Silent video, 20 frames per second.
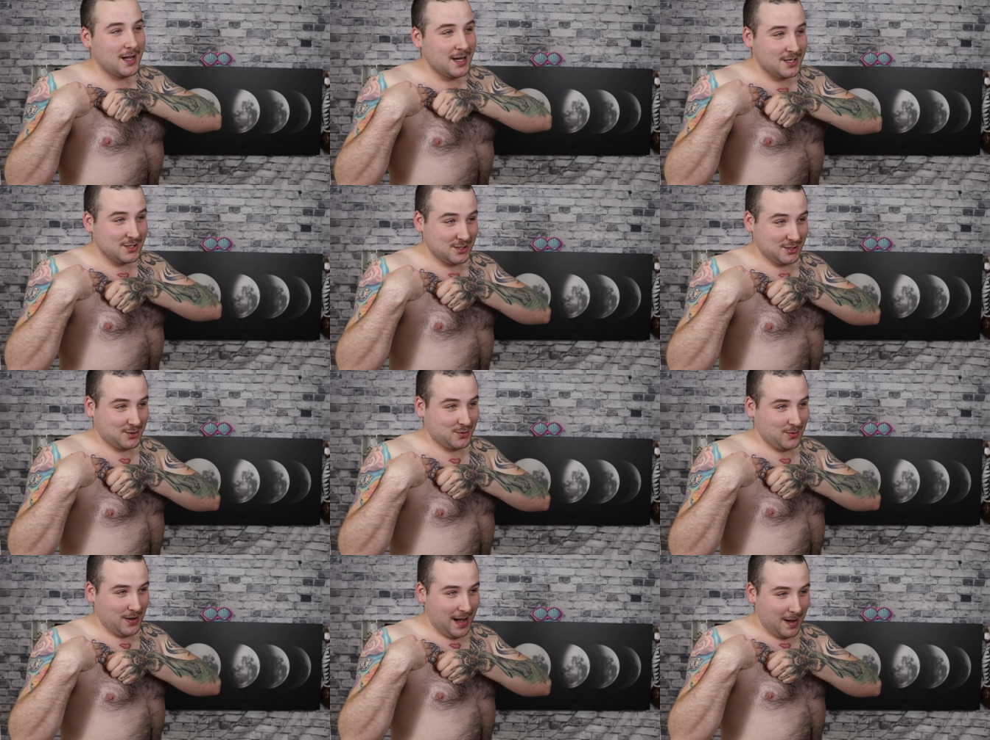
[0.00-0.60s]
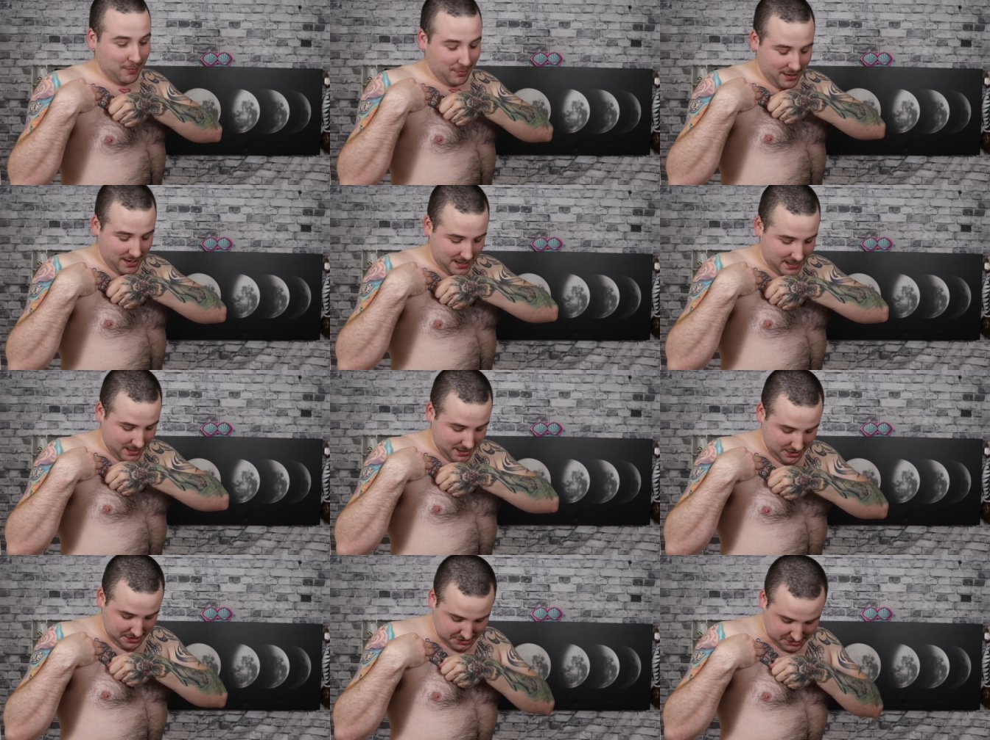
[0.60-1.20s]
Just grab right
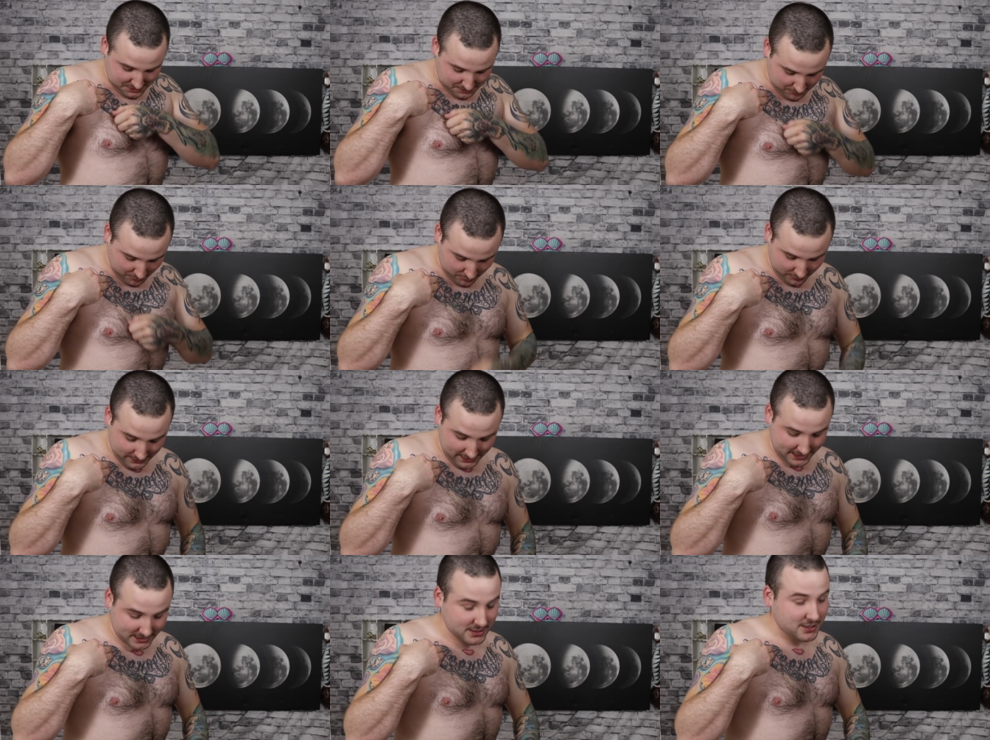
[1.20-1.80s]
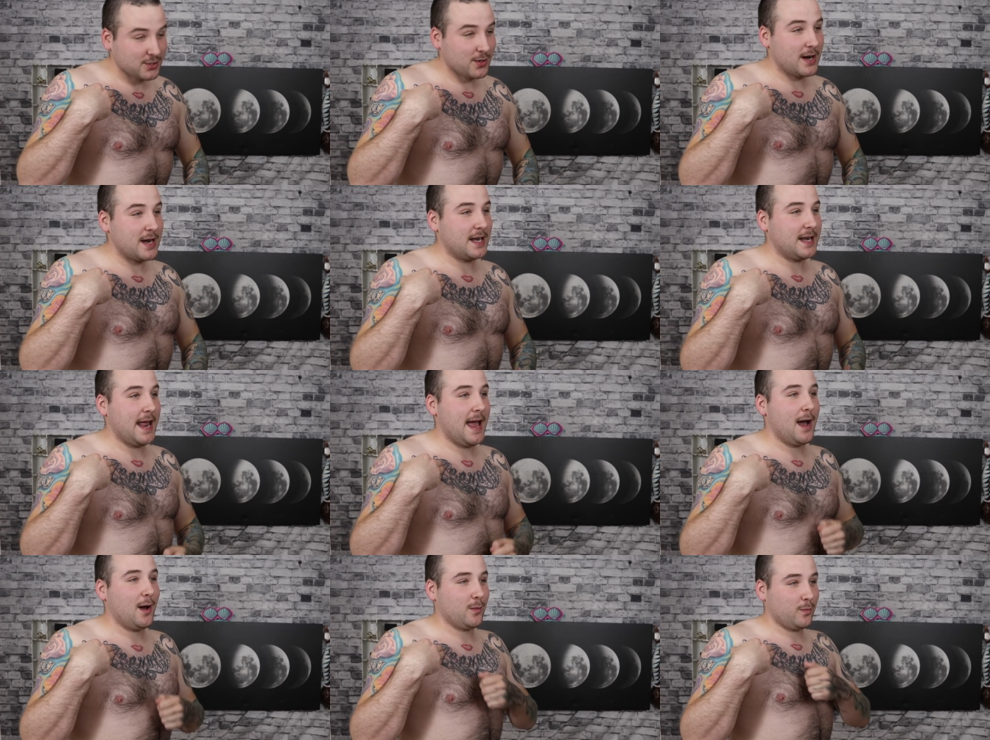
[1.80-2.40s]
here and just pull like straight
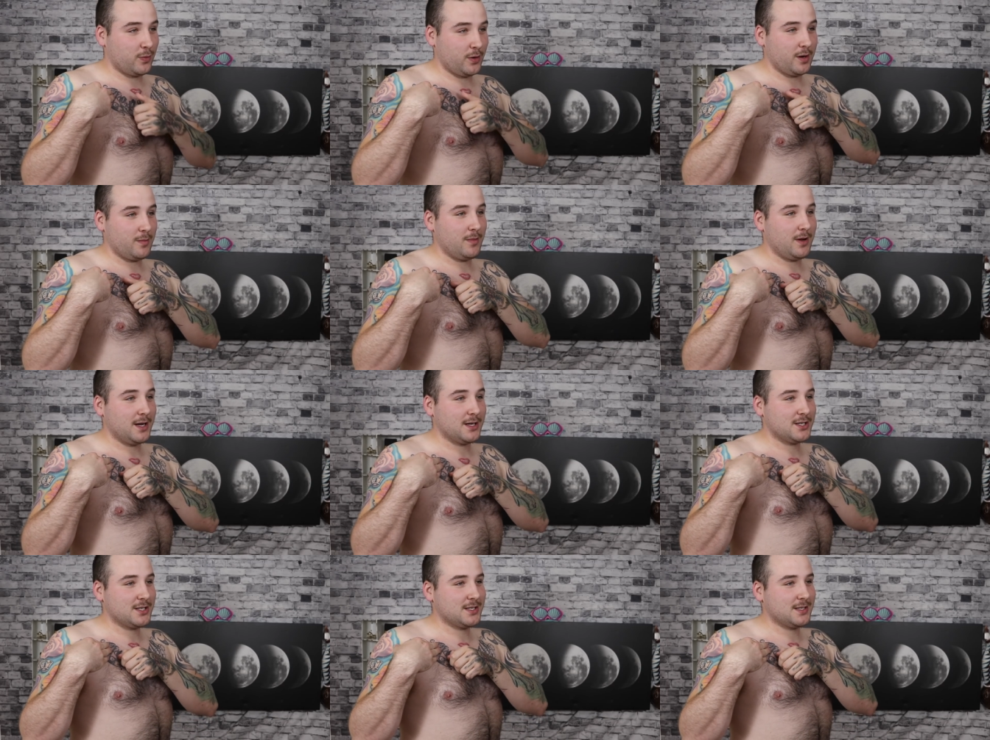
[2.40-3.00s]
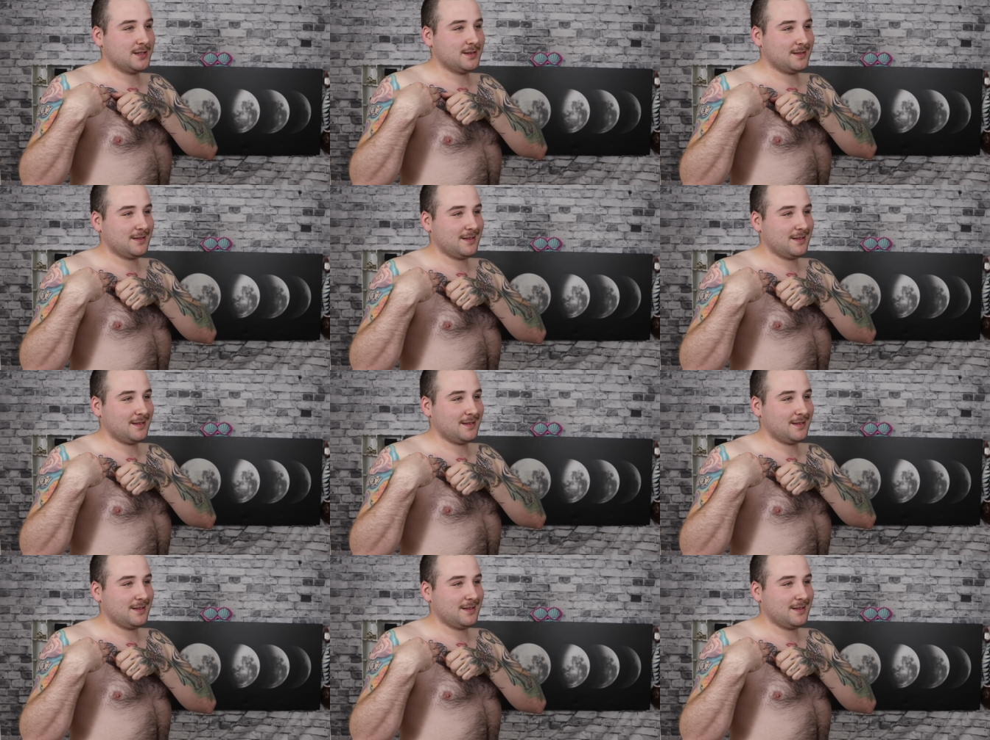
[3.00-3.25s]
down, pretty much.